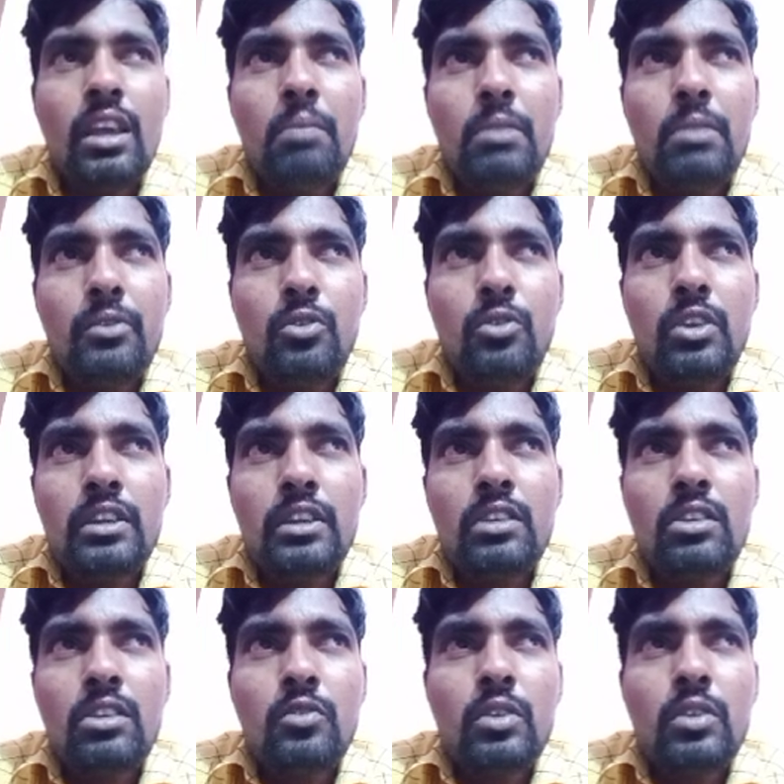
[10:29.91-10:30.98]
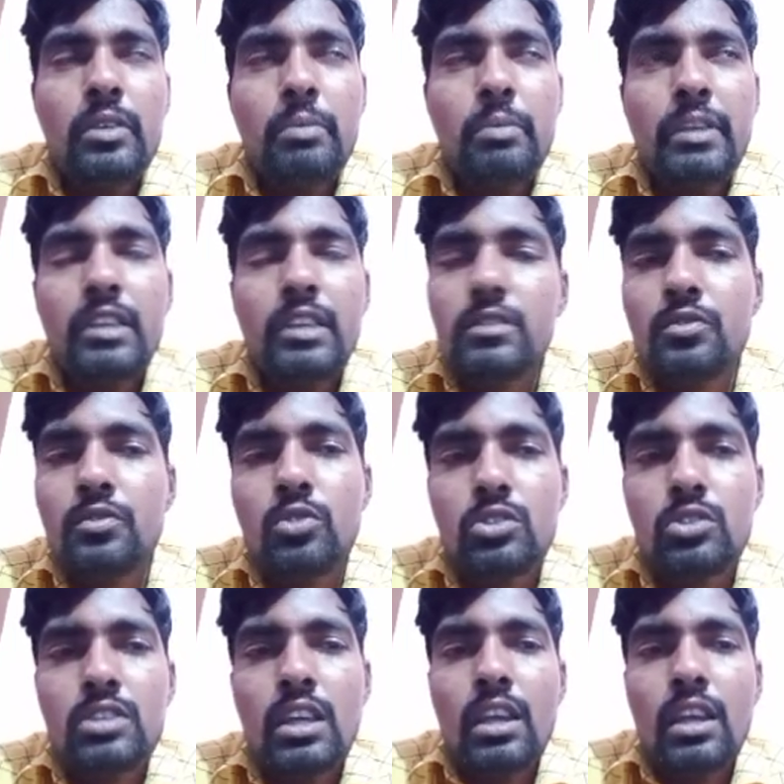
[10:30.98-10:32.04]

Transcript: If falling or not falling, depending on force.